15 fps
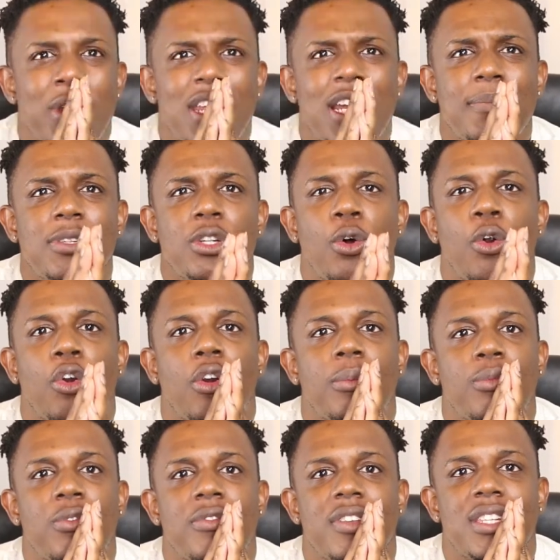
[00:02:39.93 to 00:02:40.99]
When it comes to horror
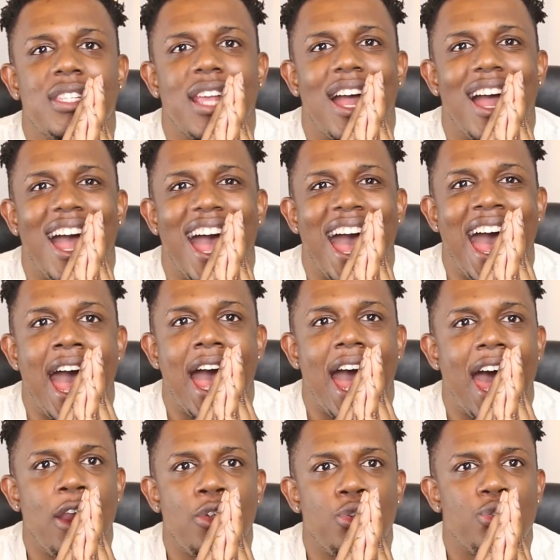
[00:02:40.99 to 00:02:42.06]
movies,
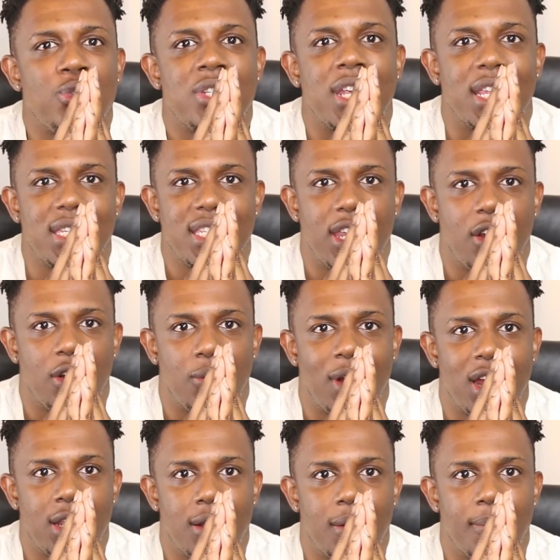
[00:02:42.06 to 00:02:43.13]
I don't usually get scared,
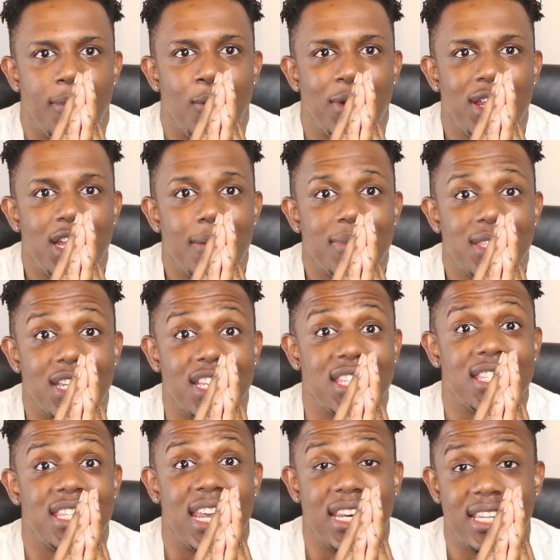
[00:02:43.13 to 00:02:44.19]
right? But when it comes to a
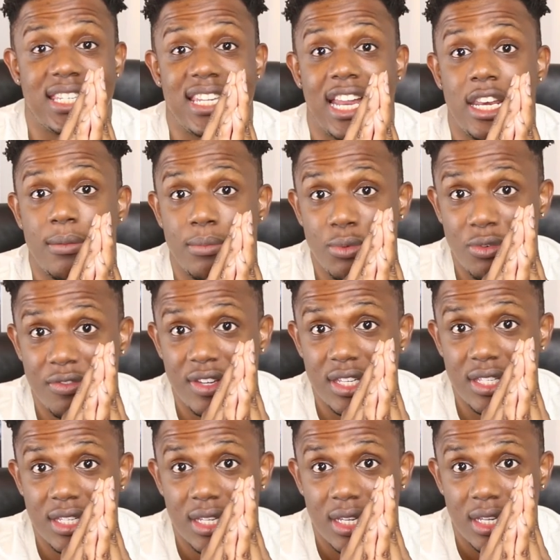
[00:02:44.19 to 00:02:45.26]
sane asylum
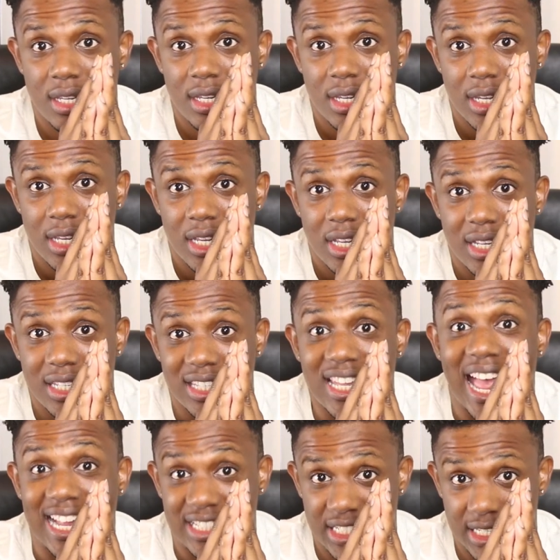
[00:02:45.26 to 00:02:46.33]
movies,
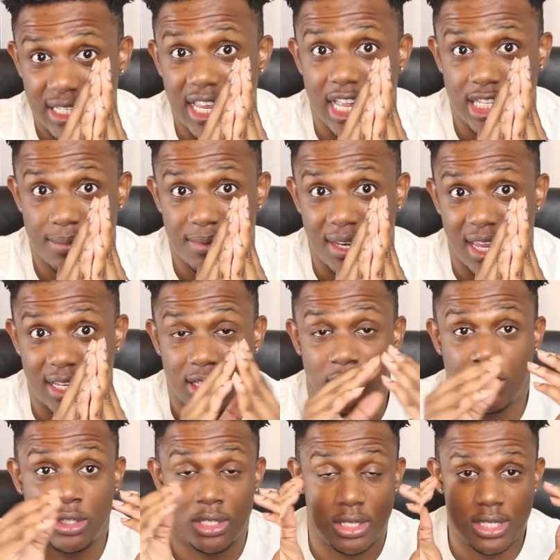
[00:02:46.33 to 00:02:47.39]
that shit gets me. Like,
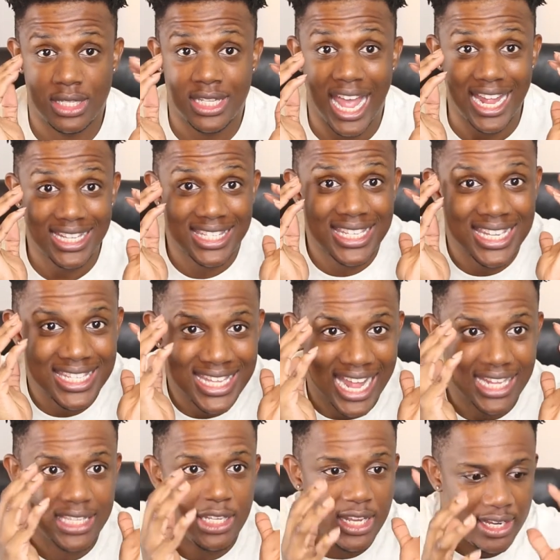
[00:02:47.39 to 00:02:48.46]

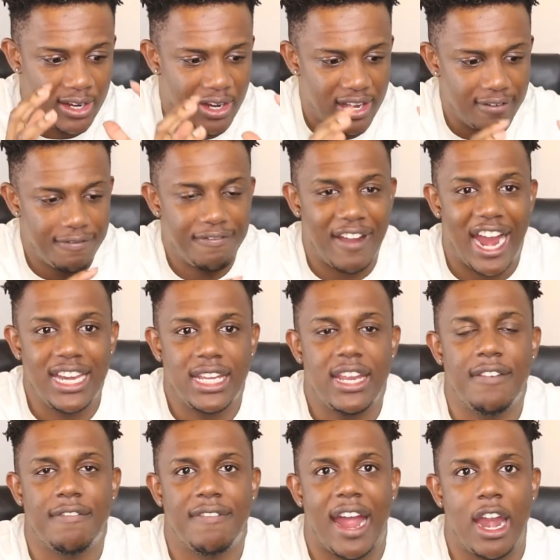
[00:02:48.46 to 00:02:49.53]
that confined
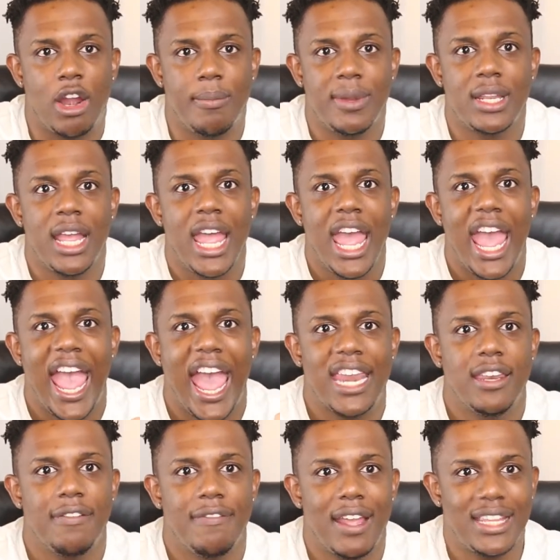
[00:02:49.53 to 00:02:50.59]
environment
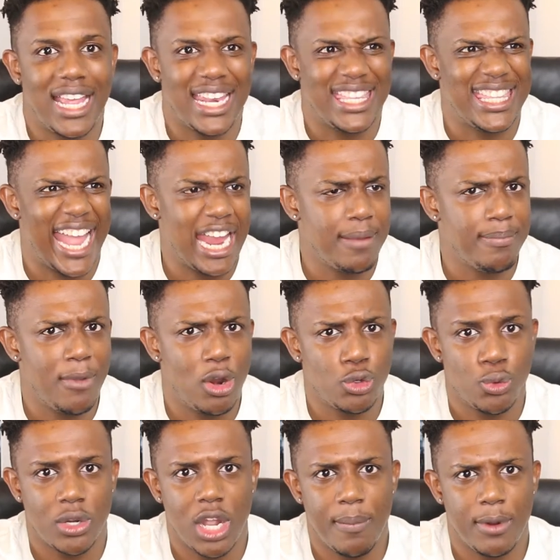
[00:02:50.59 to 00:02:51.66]
and the fact that
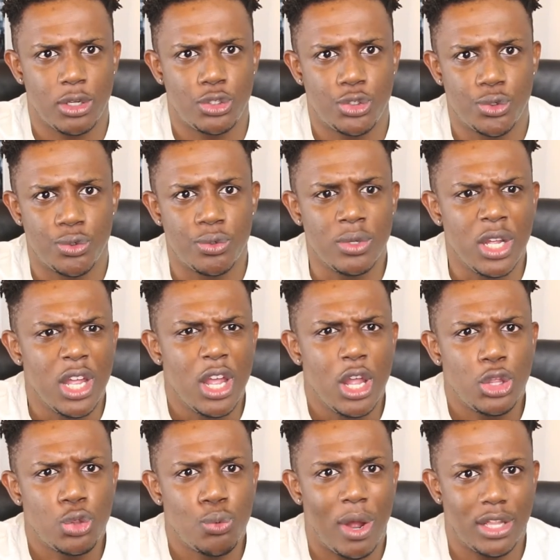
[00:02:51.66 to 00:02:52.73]
nightmares were coming true
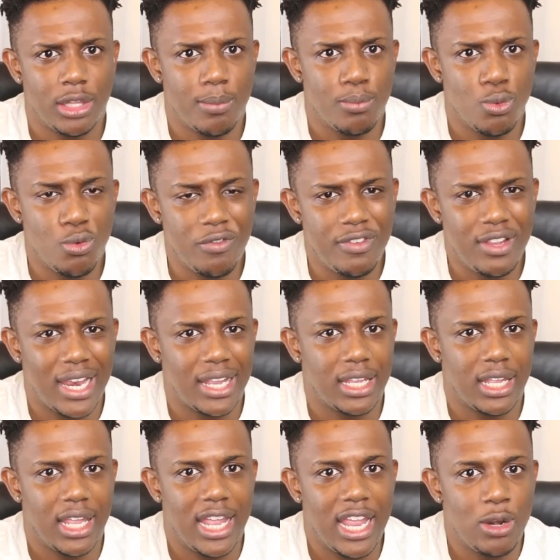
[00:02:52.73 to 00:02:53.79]
throughout the movie,
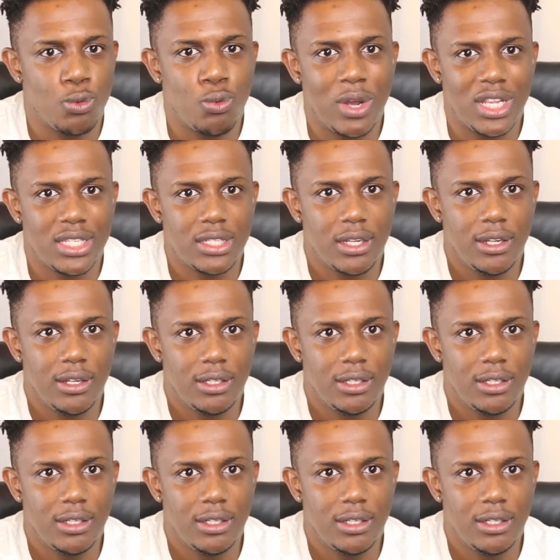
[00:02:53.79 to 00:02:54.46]
like, it was...